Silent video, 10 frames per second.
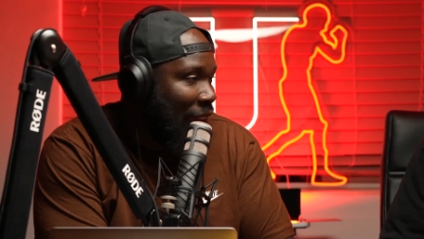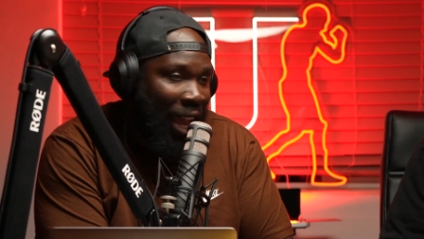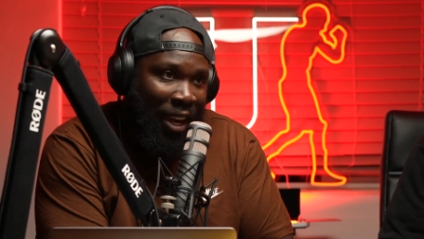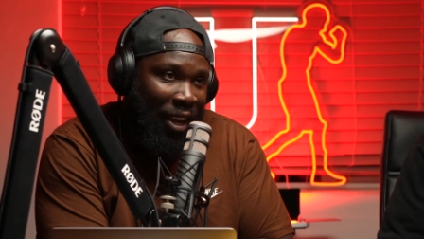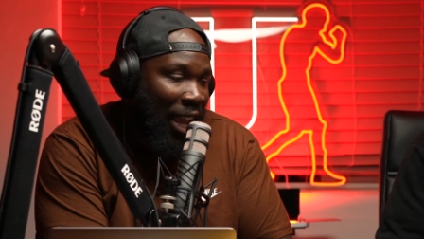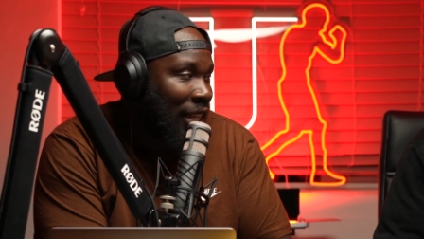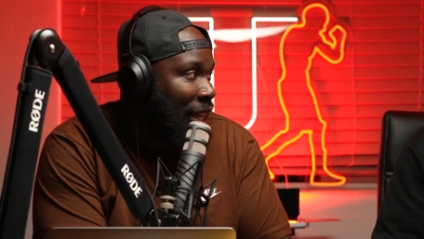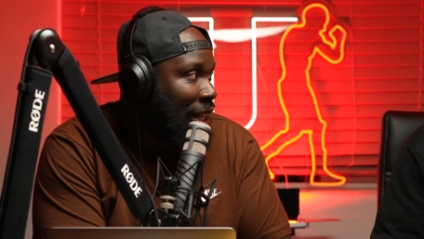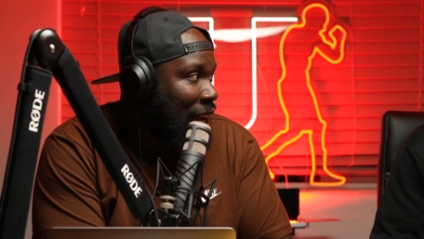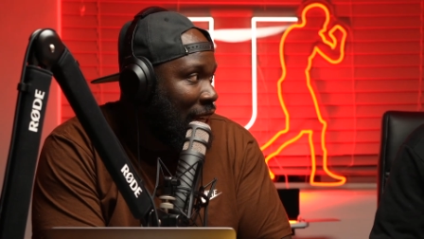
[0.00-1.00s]
and then
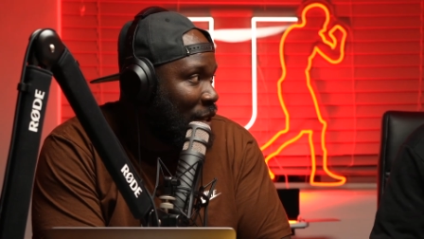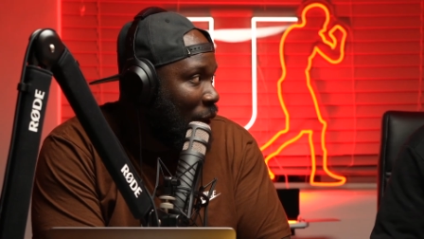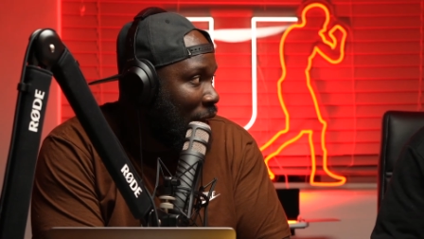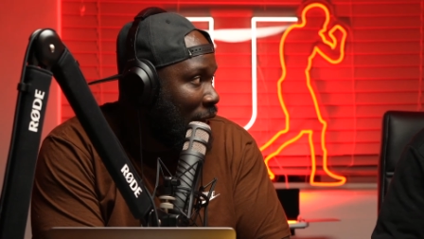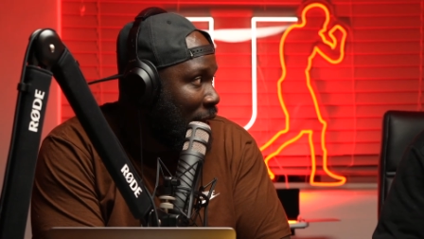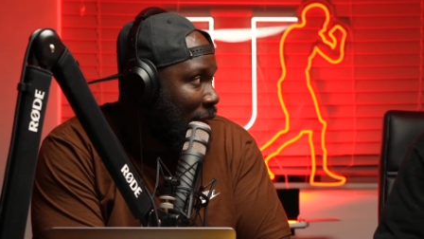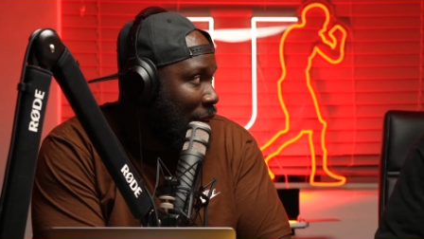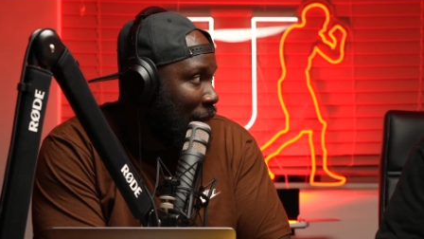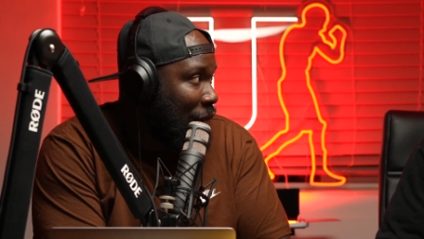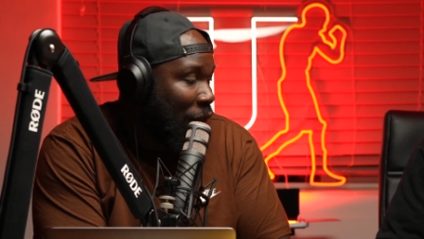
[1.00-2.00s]
AJ done his one in
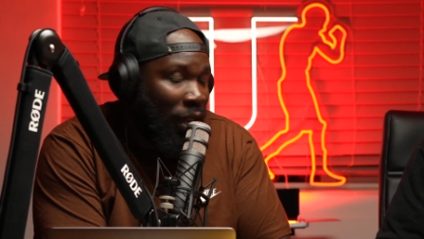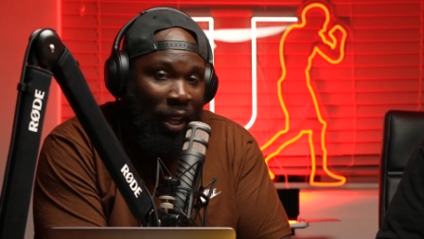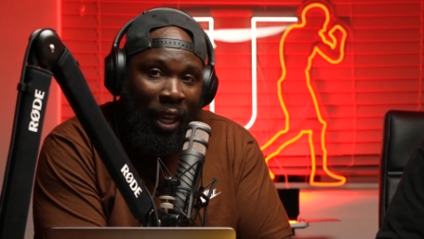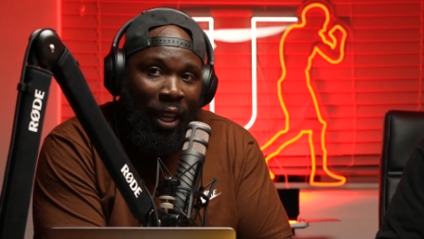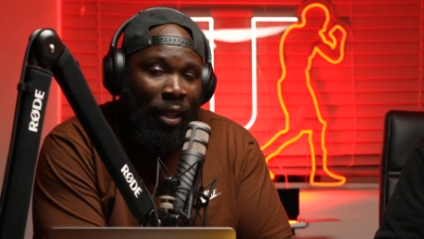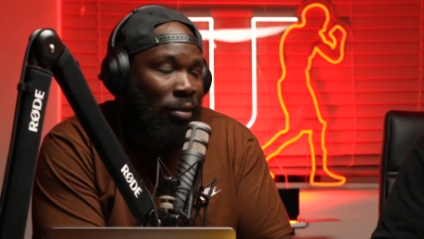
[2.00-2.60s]
front of the,